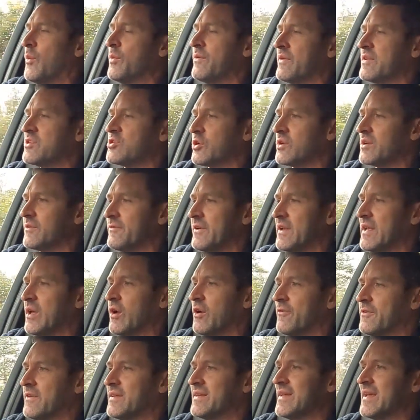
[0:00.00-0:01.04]
hope you enjoyed the
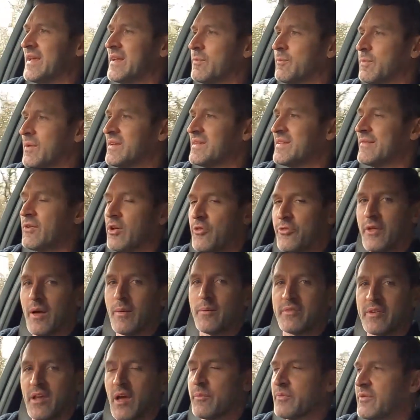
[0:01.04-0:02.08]
video. If you did, please give me a
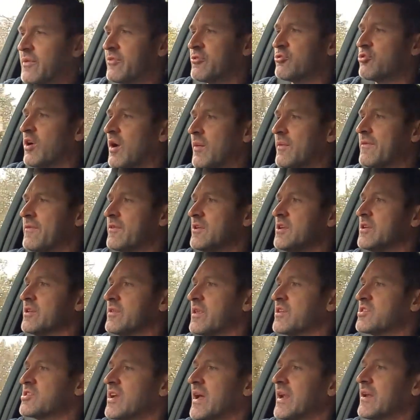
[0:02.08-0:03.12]
thumbs up, subscribe if you're
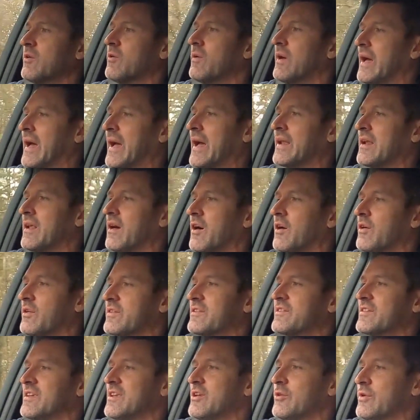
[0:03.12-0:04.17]
new to the channel, and
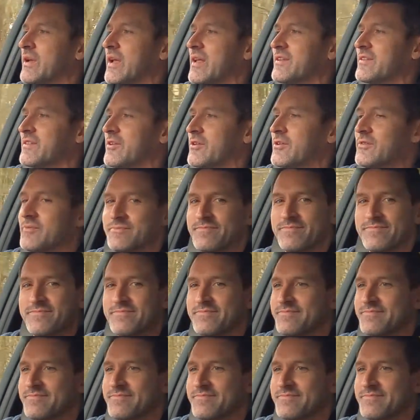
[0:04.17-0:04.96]
I'll see you again soon.